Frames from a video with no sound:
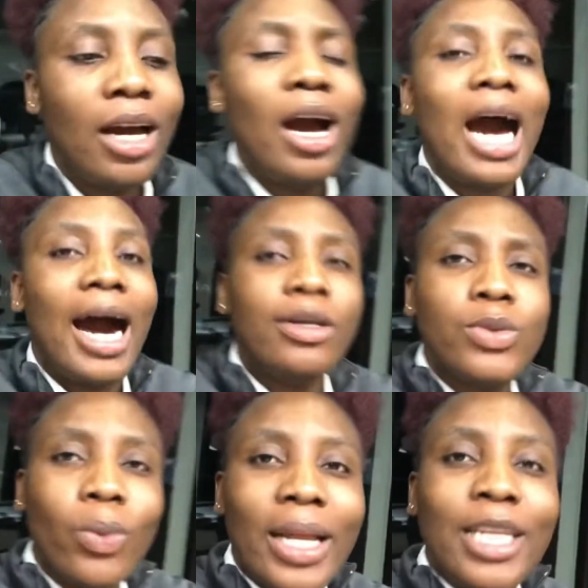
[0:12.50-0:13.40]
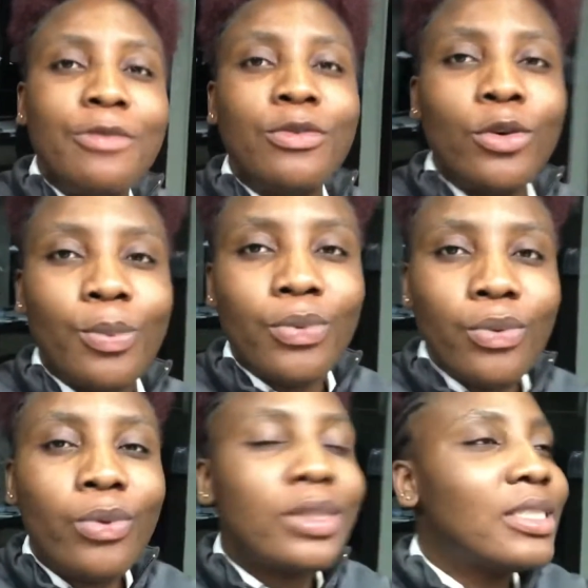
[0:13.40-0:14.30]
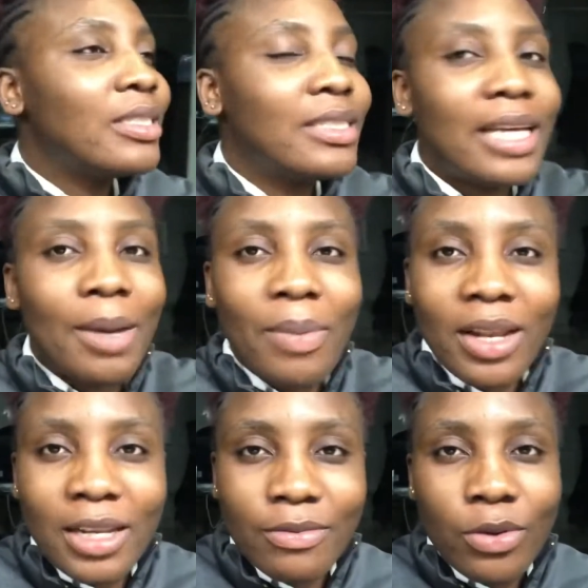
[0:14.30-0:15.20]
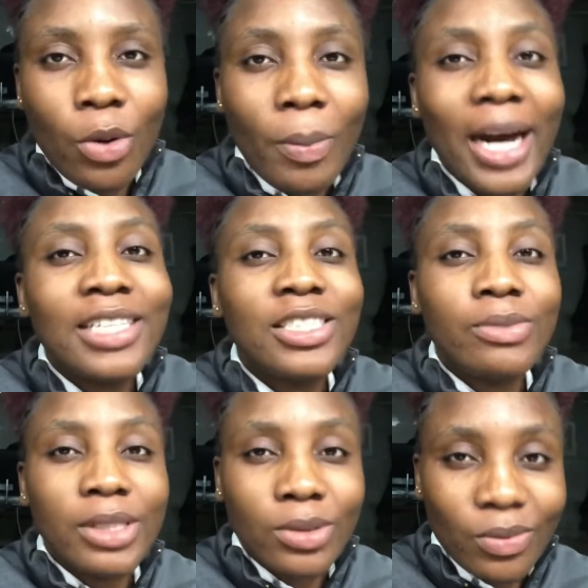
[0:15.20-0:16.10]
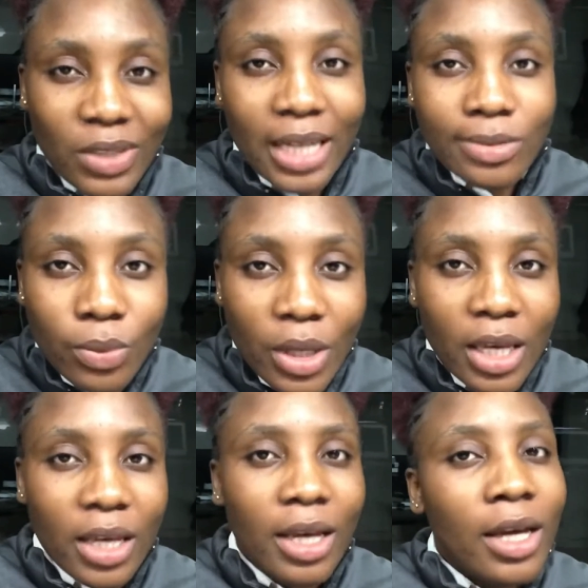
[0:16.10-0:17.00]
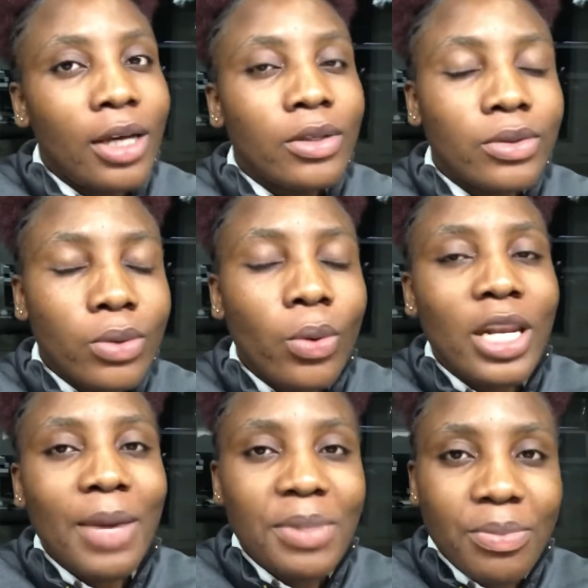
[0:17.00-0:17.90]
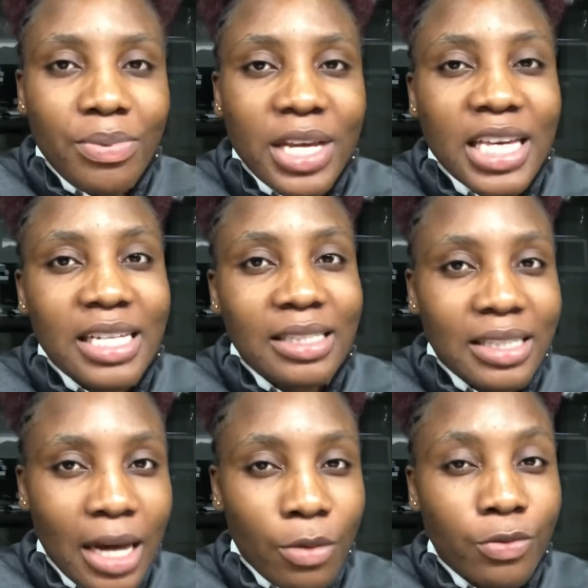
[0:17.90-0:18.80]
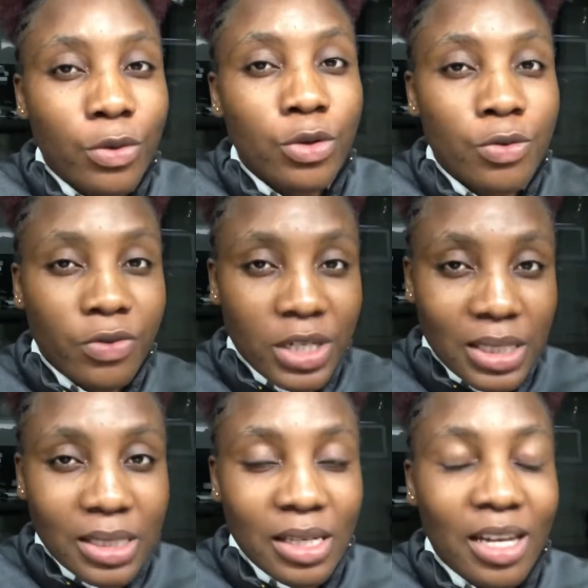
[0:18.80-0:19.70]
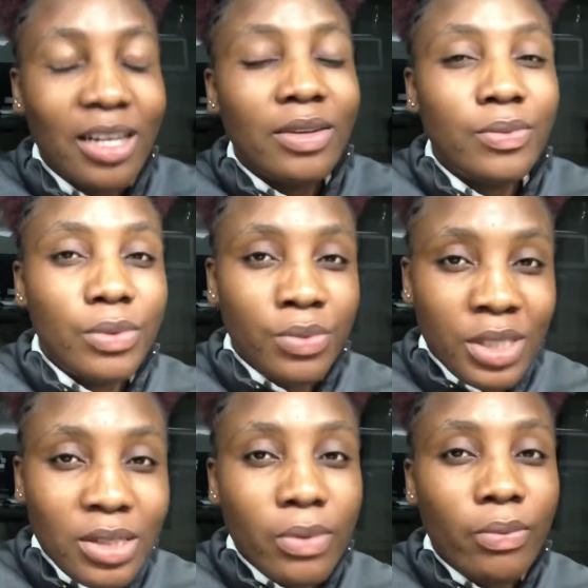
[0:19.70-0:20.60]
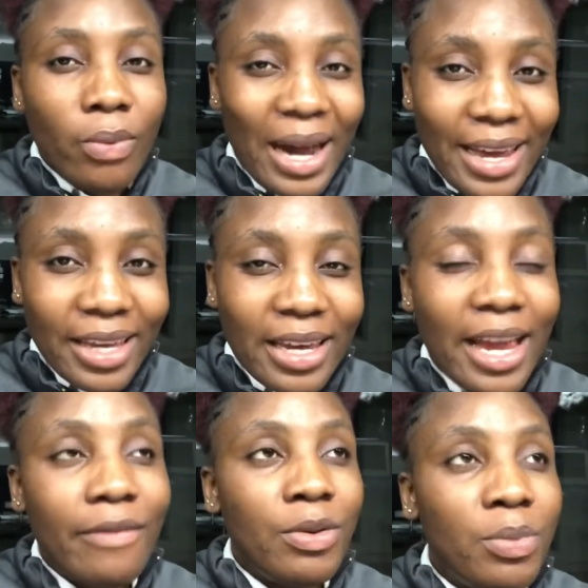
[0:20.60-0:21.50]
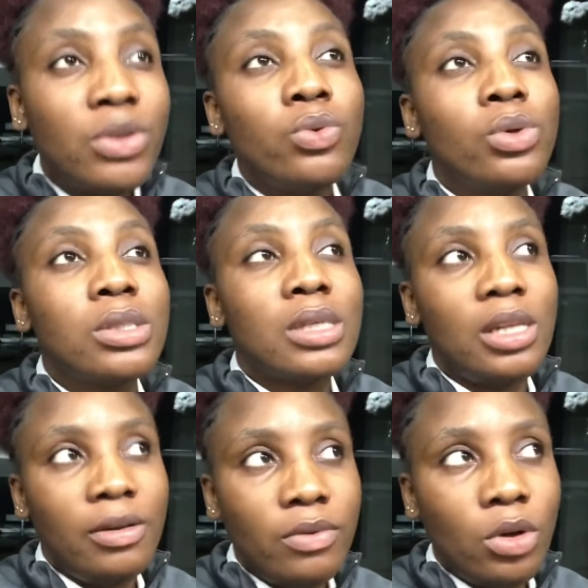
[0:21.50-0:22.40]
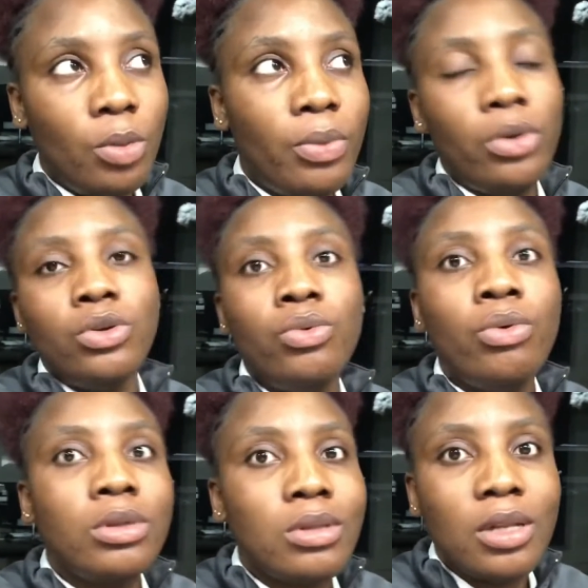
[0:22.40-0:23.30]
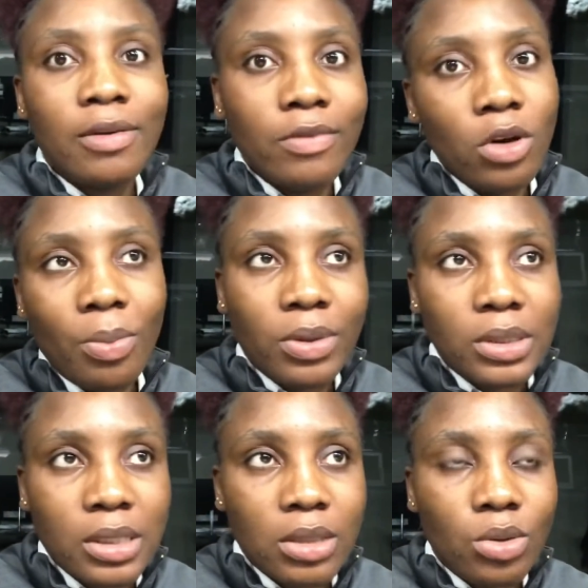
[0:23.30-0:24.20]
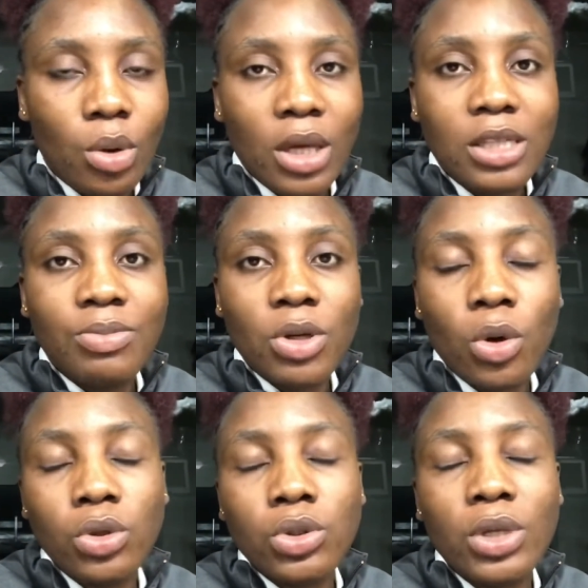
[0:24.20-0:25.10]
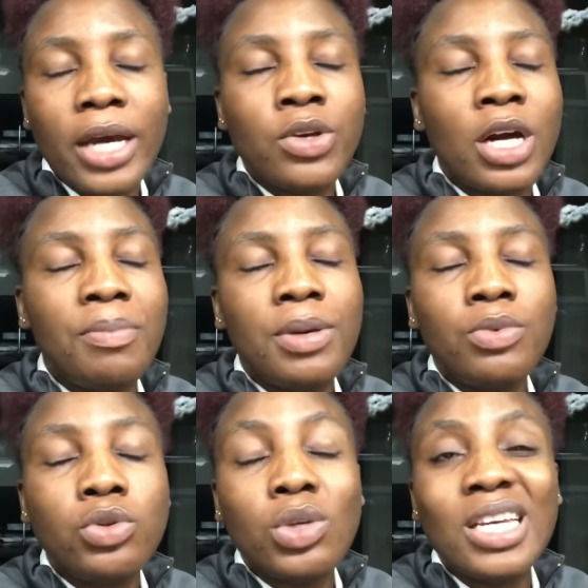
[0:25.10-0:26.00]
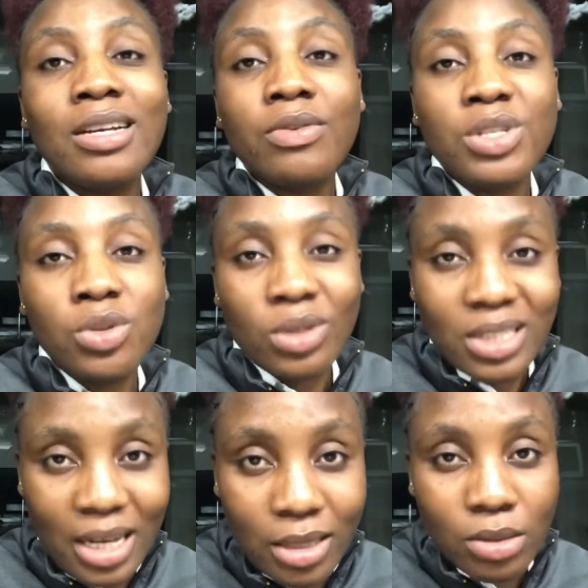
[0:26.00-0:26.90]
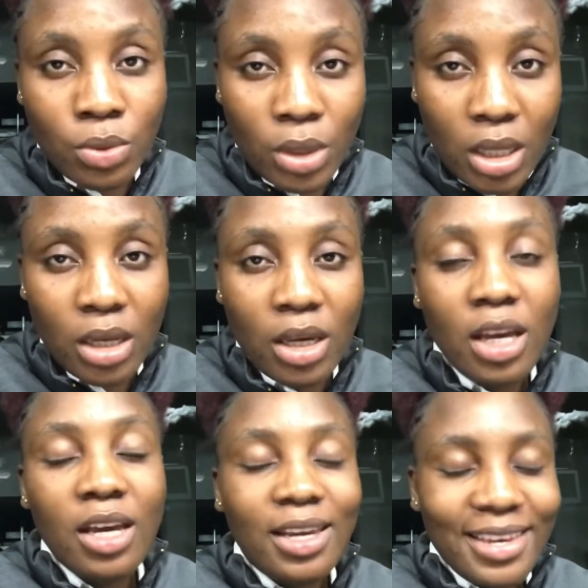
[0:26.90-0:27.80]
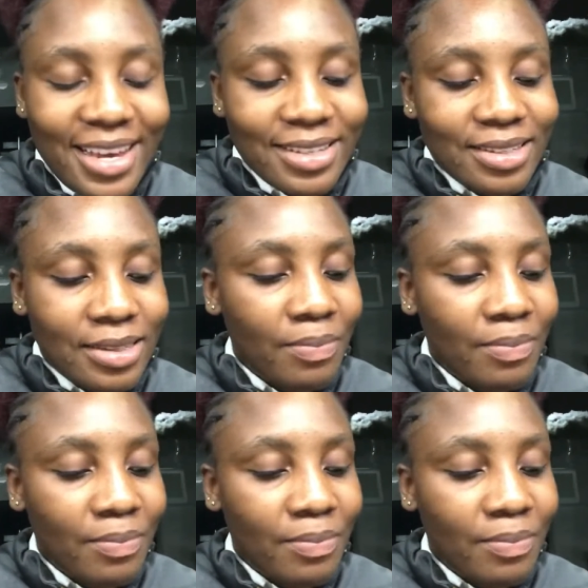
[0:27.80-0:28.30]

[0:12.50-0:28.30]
How do I level up? What is there about level up and the rest of that, okay? So let me break it down for you first. The reason why everybody wants to level up or you want to level up on TikTok is because so that you can be able to increase your tax, okay? Yes.